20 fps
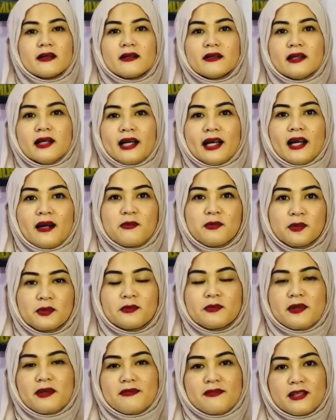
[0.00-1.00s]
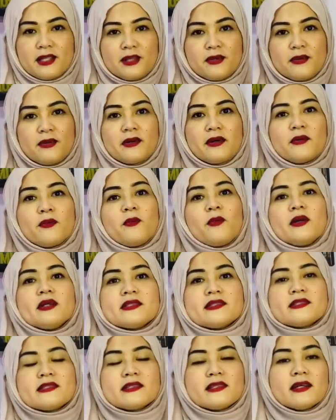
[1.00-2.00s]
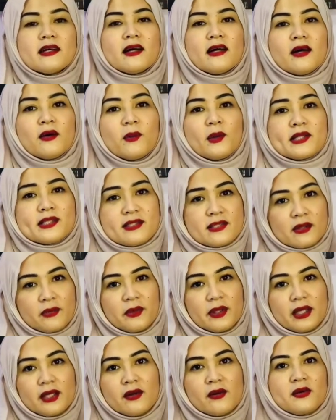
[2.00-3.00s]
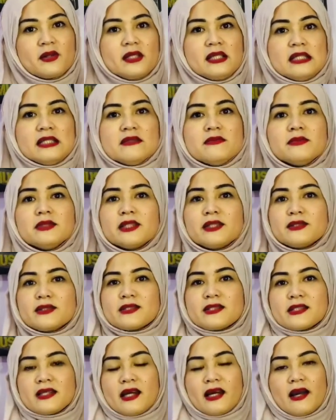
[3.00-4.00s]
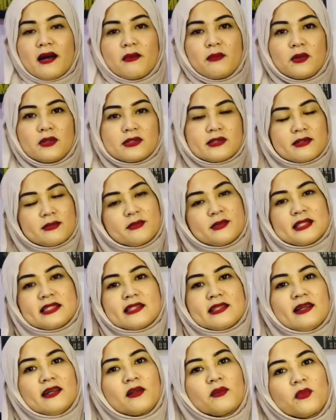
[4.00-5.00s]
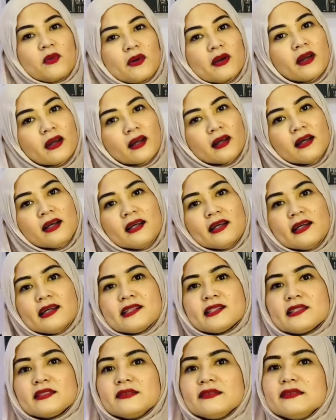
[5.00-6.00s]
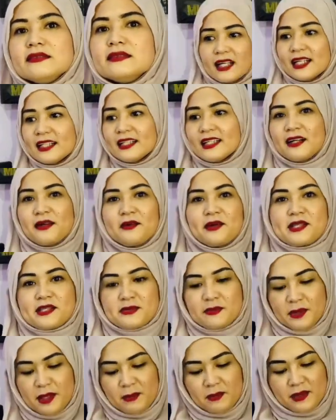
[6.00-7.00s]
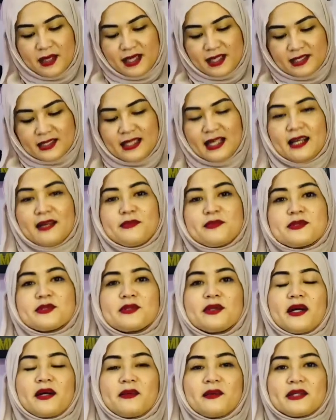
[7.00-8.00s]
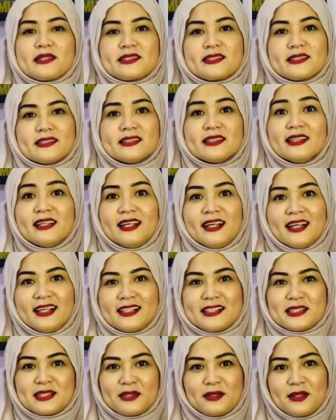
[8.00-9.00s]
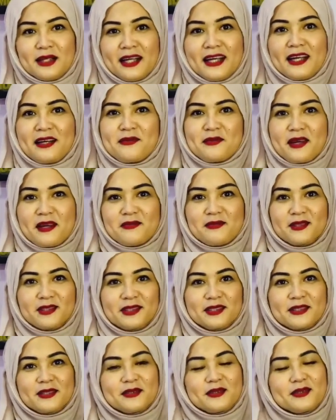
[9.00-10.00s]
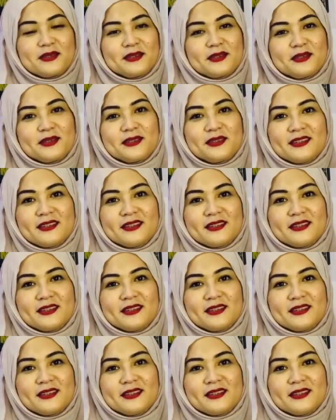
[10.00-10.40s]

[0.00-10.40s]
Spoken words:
I upload my video once a week only, because I am also busy at work. So right now it's my break time, so I am able to